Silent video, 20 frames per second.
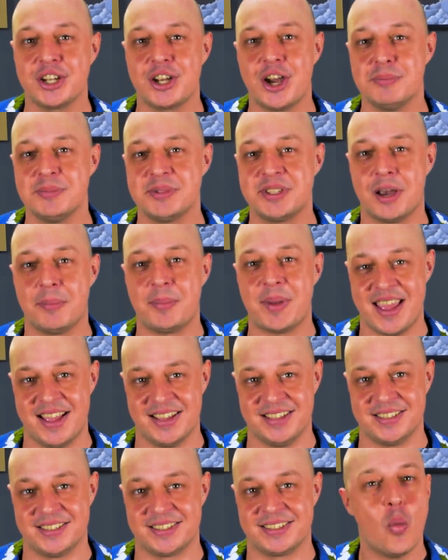that comes up
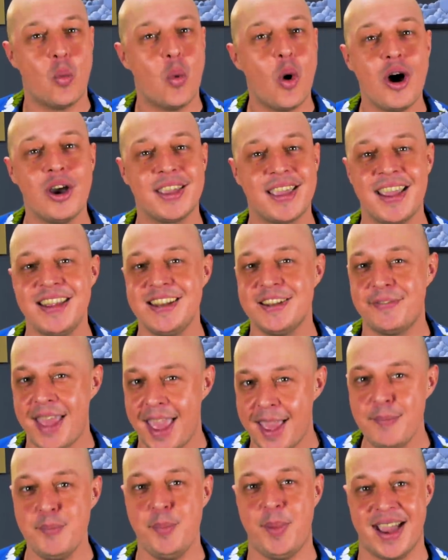is, what kind of
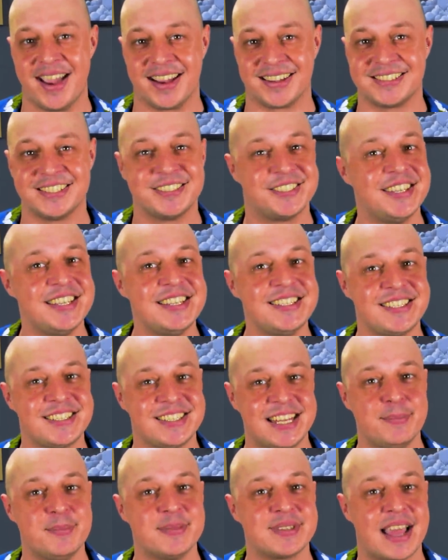impact do these
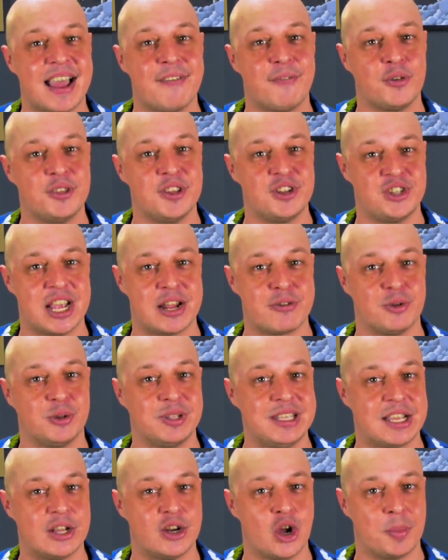schemes have on the general
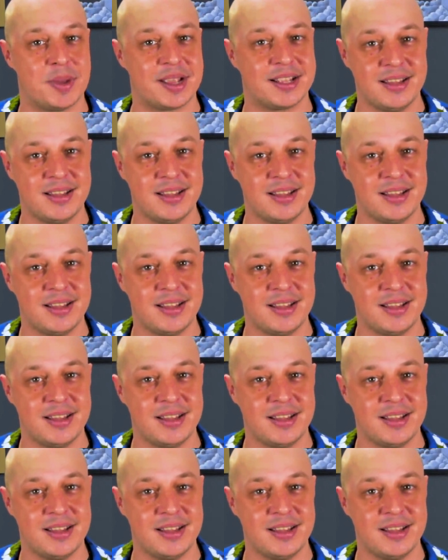economic